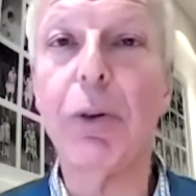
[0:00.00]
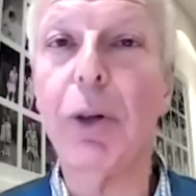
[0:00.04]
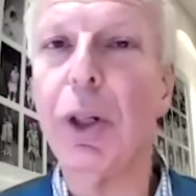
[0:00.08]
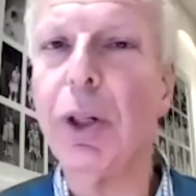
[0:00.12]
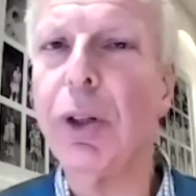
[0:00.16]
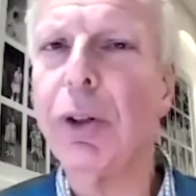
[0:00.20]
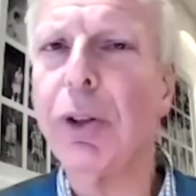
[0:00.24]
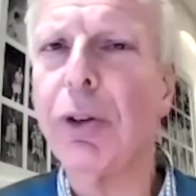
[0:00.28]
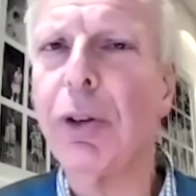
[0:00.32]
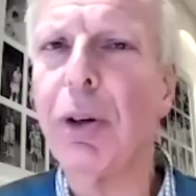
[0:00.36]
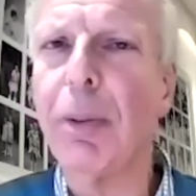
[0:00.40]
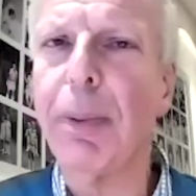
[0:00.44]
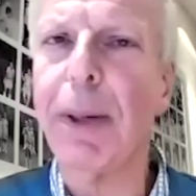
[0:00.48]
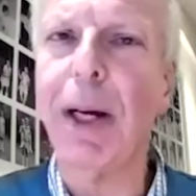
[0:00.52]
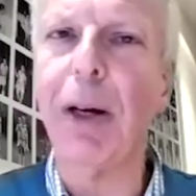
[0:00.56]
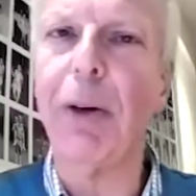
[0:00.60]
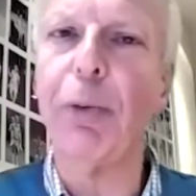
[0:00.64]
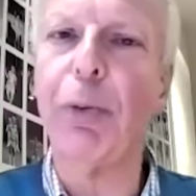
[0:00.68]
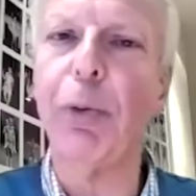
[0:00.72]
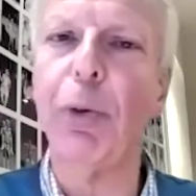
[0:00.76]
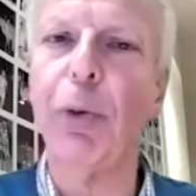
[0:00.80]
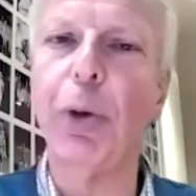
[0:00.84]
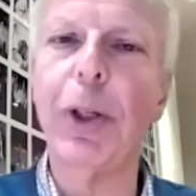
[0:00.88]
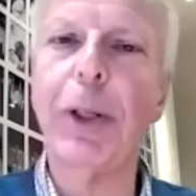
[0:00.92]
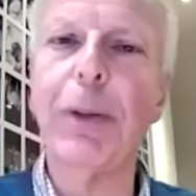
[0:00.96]
It grew
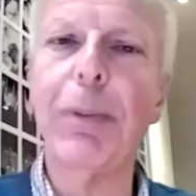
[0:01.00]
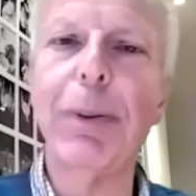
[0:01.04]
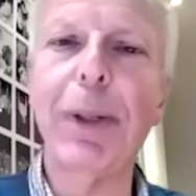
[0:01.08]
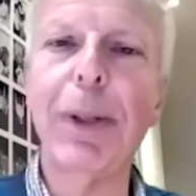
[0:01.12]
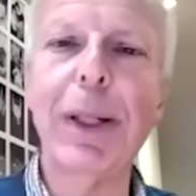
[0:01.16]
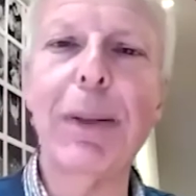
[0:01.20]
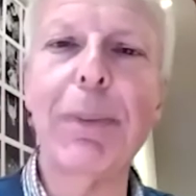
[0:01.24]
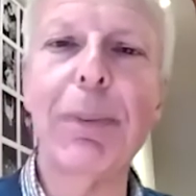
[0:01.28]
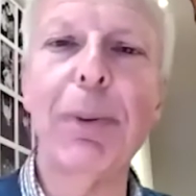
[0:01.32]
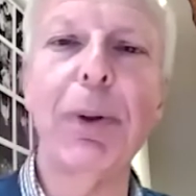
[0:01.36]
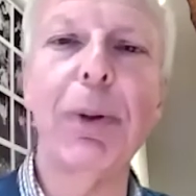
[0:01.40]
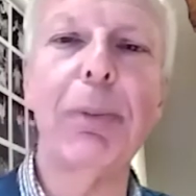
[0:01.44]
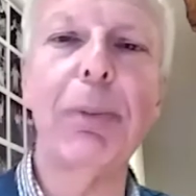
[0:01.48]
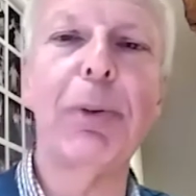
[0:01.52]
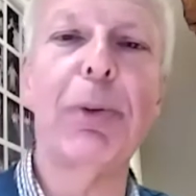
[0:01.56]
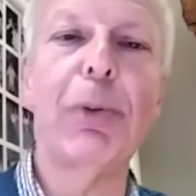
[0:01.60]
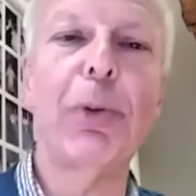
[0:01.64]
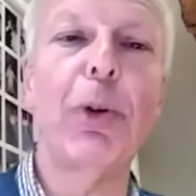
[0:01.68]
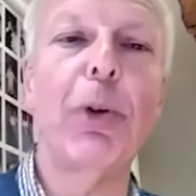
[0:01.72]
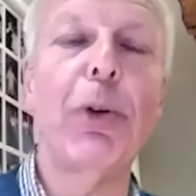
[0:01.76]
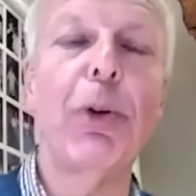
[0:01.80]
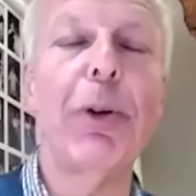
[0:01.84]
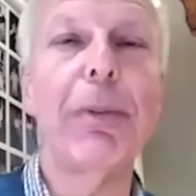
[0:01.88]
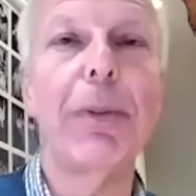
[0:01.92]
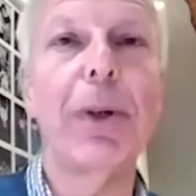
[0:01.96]
to about 40
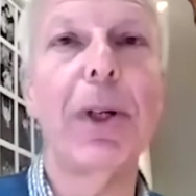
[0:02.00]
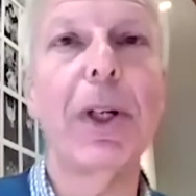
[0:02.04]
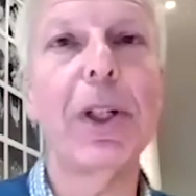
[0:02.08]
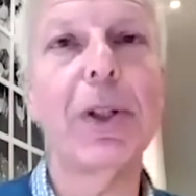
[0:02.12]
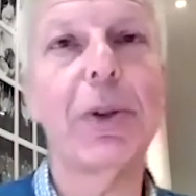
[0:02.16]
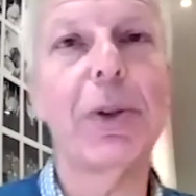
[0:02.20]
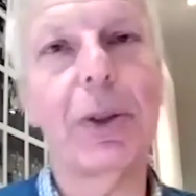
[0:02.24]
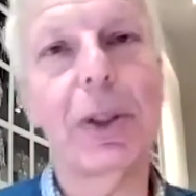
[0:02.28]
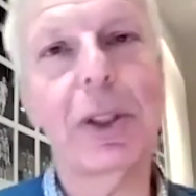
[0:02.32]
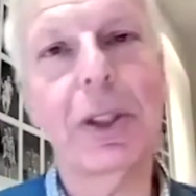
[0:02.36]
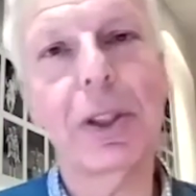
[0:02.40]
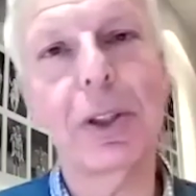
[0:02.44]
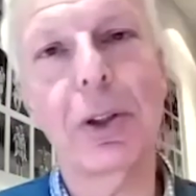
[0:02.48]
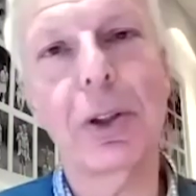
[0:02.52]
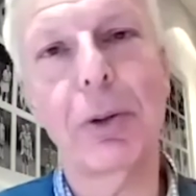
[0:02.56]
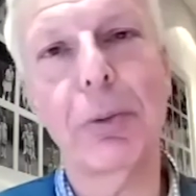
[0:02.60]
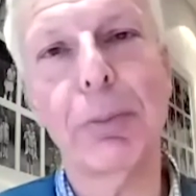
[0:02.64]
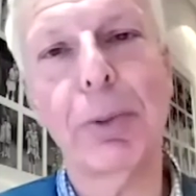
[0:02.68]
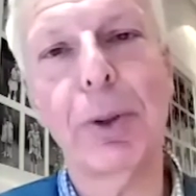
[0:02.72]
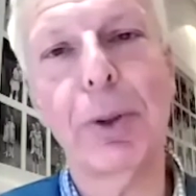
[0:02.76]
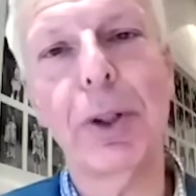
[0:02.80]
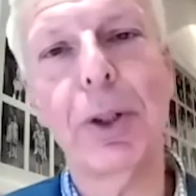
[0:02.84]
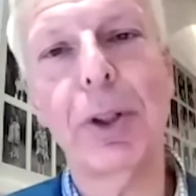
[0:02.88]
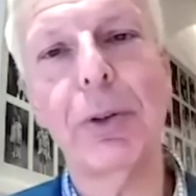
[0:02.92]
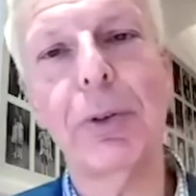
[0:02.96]
people before we merged with
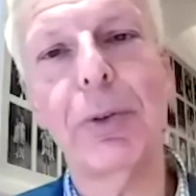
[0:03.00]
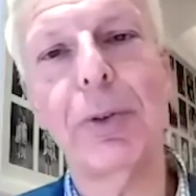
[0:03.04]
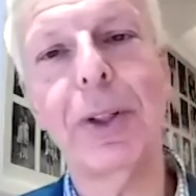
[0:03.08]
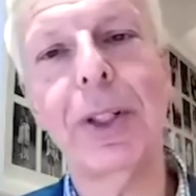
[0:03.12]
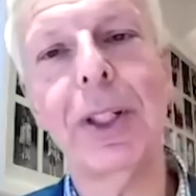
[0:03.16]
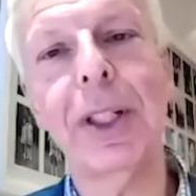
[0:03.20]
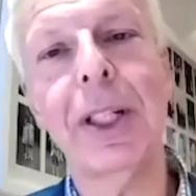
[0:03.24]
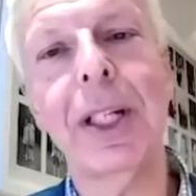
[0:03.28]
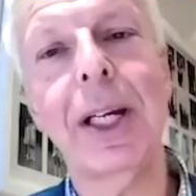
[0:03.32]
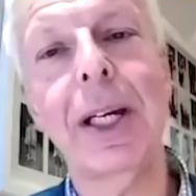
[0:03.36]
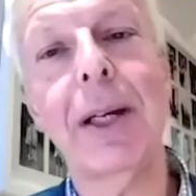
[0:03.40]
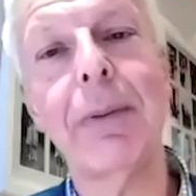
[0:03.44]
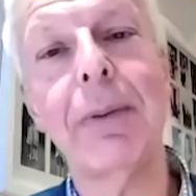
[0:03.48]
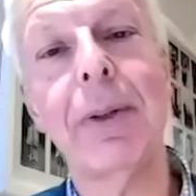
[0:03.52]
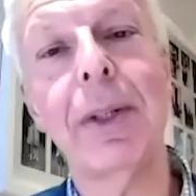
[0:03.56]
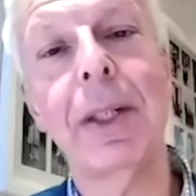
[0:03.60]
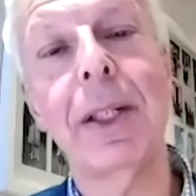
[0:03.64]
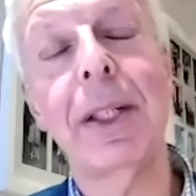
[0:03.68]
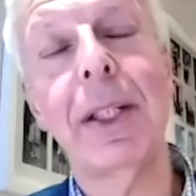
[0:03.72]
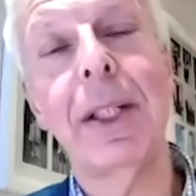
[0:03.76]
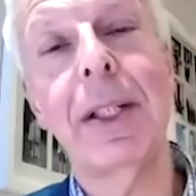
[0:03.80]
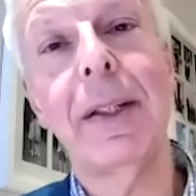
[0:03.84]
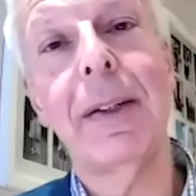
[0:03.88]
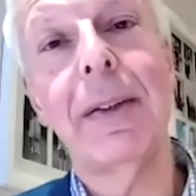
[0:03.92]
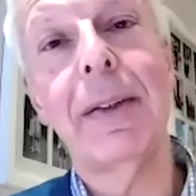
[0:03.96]
the stockbroker
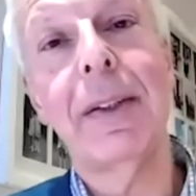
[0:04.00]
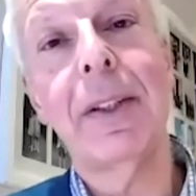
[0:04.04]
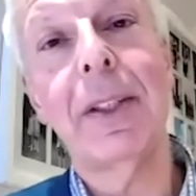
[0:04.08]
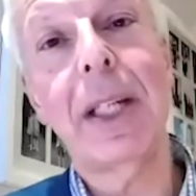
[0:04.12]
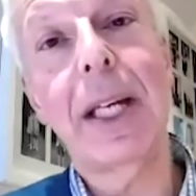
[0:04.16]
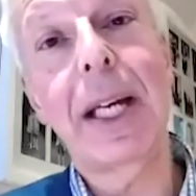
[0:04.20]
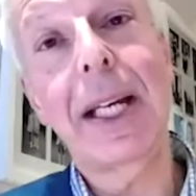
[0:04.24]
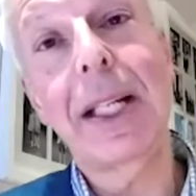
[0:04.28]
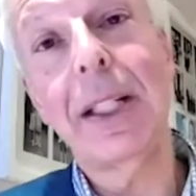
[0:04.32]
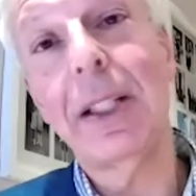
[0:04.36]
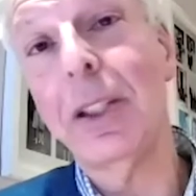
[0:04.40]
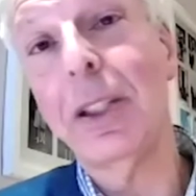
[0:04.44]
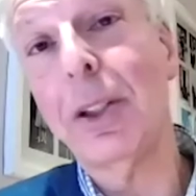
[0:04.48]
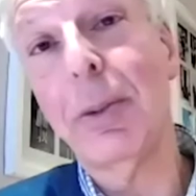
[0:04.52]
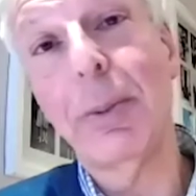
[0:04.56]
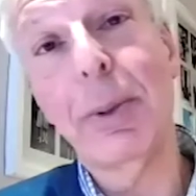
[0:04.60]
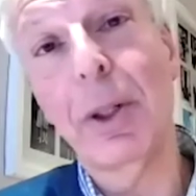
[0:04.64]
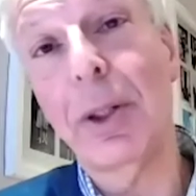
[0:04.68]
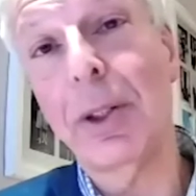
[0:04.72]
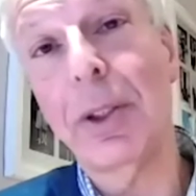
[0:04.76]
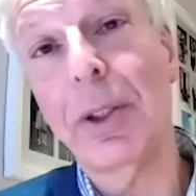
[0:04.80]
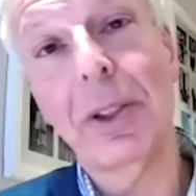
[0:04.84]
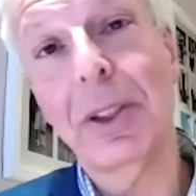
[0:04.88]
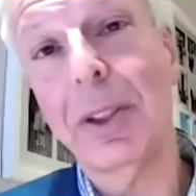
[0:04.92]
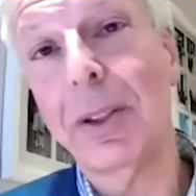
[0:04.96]
finnCap.
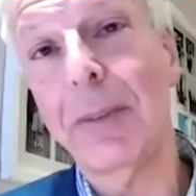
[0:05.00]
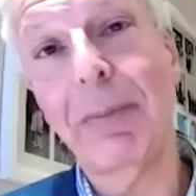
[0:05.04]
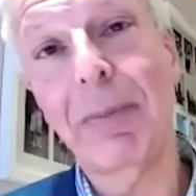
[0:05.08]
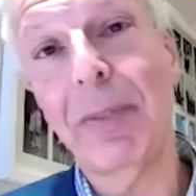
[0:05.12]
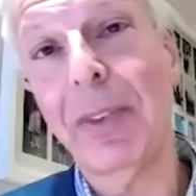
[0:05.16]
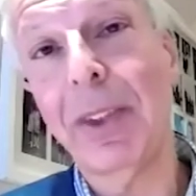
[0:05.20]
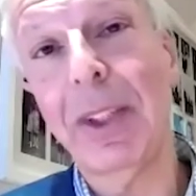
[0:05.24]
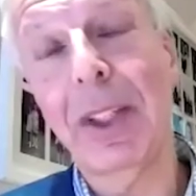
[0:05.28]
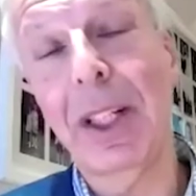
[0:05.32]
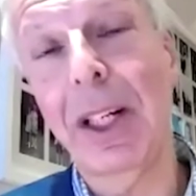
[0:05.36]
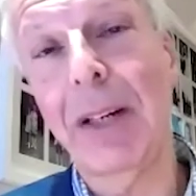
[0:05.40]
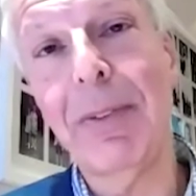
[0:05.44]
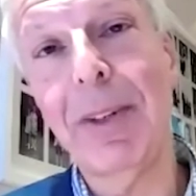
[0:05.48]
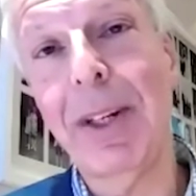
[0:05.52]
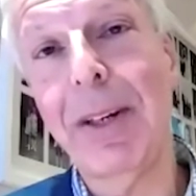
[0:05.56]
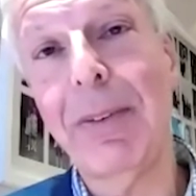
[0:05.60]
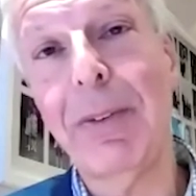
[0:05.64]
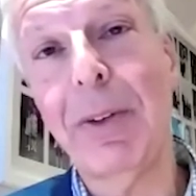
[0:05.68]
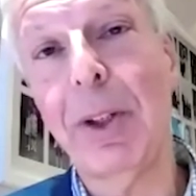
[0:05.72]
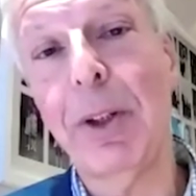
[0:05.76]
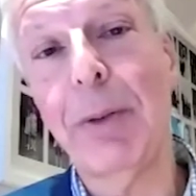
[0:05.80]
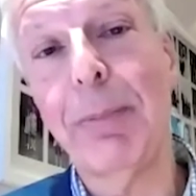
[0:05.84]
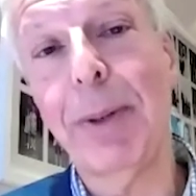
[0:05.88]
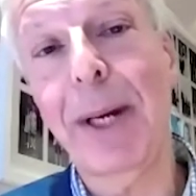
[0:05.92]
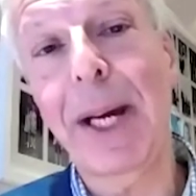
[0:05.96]
And to be honest,
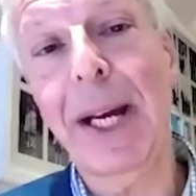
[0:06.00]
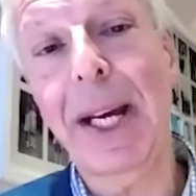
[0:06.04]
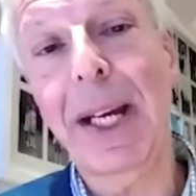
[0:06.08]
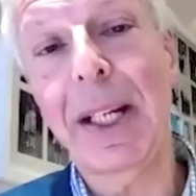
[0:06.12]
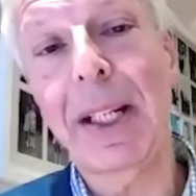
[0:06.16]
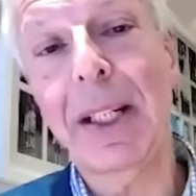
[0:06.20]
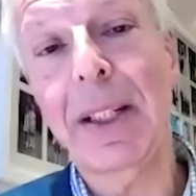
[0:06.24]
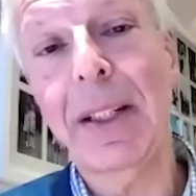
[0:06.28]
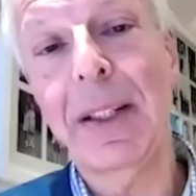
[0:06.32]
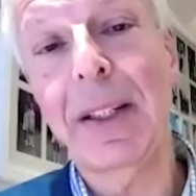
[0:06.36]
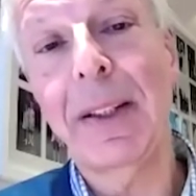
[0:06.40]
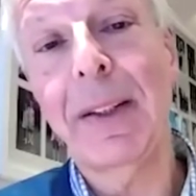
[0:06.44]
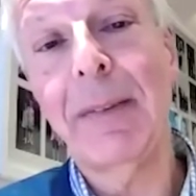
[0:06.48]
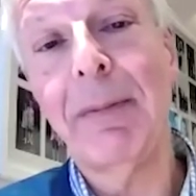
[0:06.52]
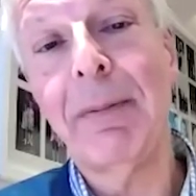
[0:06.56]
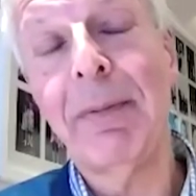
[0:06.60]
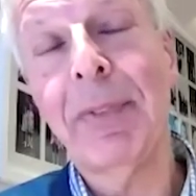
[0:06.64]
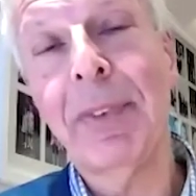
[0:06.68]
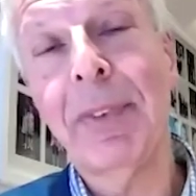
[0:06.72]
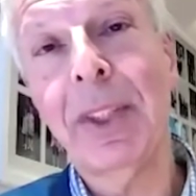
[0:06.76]
I've never looked back.